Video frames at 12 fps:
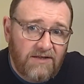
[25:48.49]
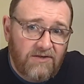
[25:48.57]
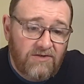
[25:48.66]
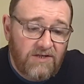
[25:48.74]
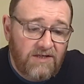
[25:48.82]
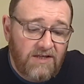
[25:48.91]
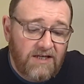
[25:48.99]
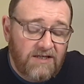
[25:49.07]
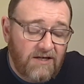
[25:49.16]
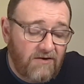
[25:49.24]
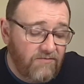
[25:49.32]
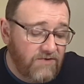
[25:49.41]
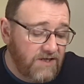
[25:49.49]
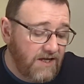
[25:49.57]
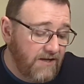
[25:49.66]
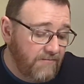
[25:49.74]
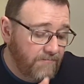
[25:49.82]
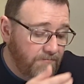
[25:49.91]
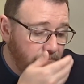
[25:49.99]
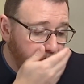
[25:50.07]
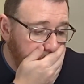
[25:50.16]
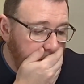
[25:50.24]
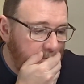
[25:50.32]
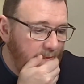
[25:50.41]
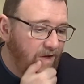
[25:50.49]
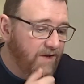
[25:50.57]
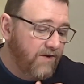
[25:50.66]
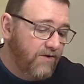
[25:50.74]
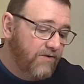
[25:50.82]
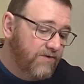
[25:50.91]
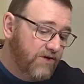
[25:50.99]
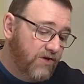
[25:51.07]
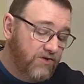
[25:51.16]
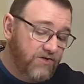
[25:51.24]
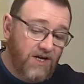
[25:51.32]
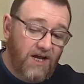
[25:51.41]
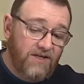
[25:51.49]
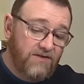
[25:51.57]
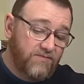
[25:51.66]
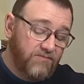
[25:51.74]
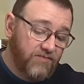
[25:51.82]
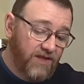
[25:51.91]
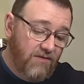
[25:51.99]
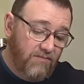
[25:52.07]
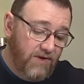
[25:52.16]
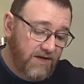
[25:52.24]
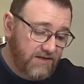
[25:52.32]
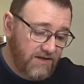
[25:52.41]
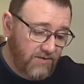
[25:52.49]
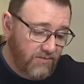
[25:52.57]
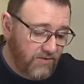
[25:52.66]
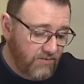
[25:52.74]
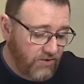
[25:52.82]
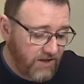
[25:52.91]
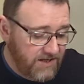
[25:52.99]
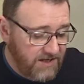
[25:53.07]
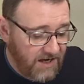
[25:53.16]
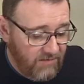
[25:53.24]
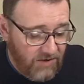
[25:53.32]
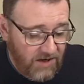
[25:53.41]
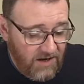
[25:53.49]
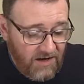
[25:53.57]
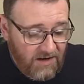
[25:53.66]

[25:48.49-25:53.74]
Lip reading: Because these are obviously, you know, there's a good chance then basically with what they say to me,